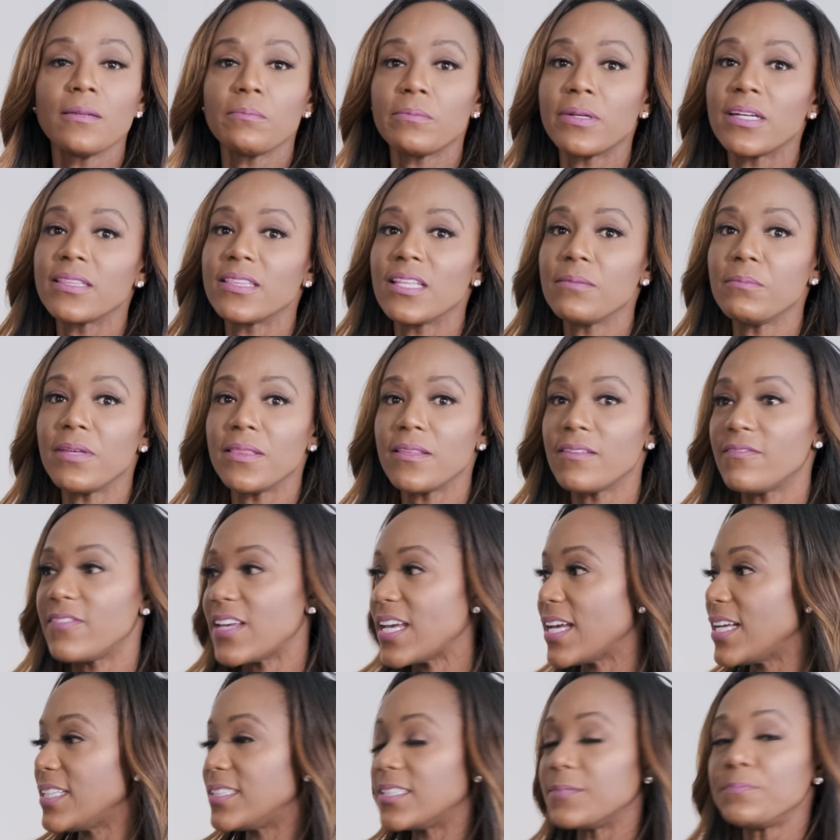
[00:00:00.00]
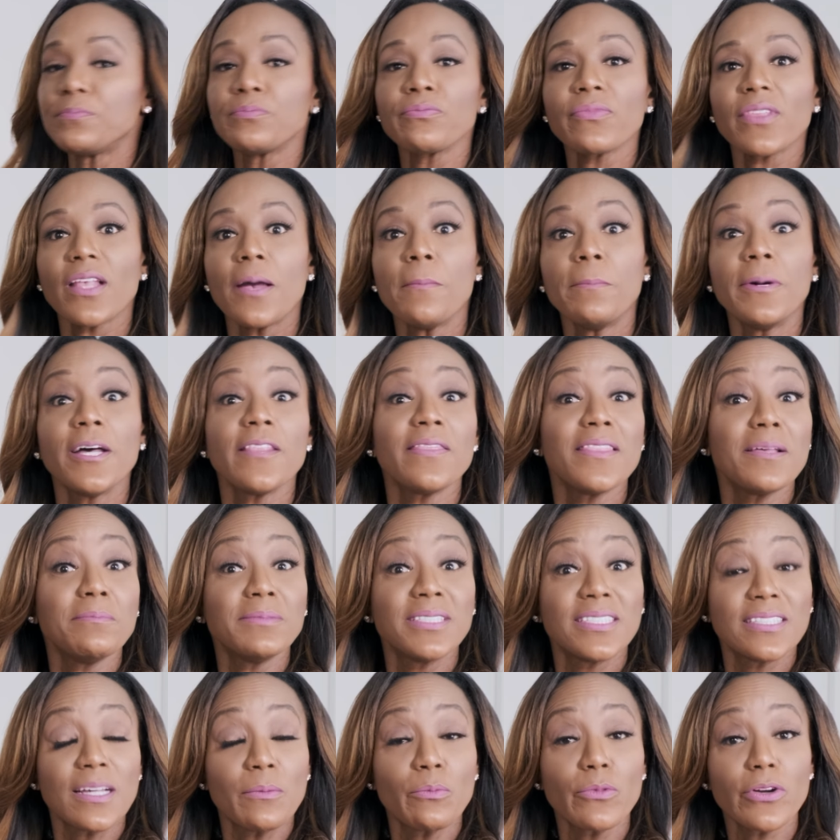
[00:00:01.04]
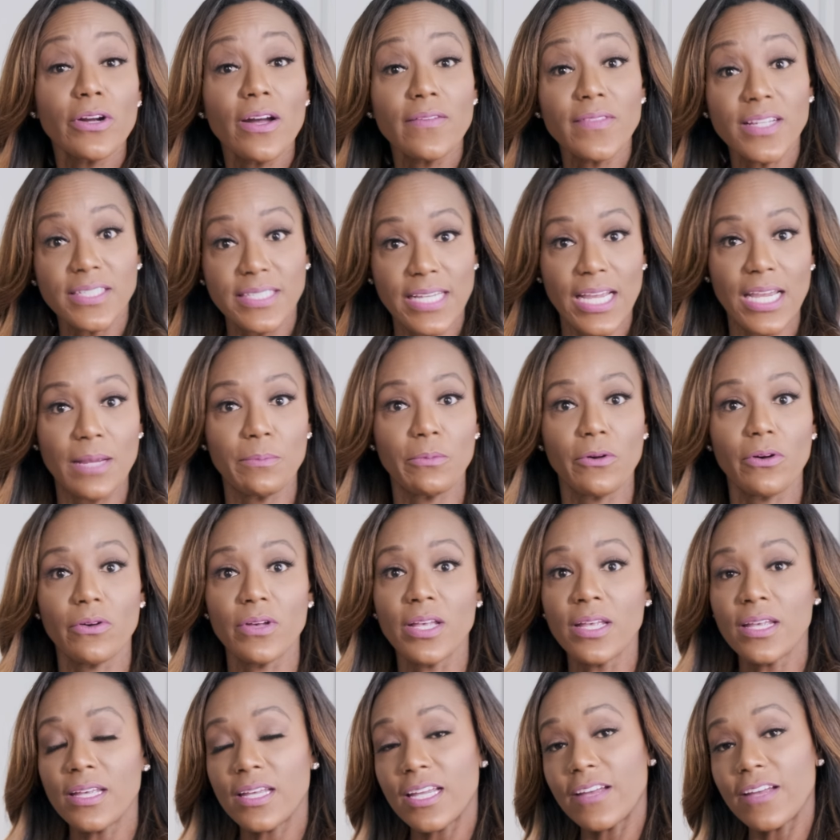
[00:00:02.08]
put them in the vase, and put them somewhere on the table.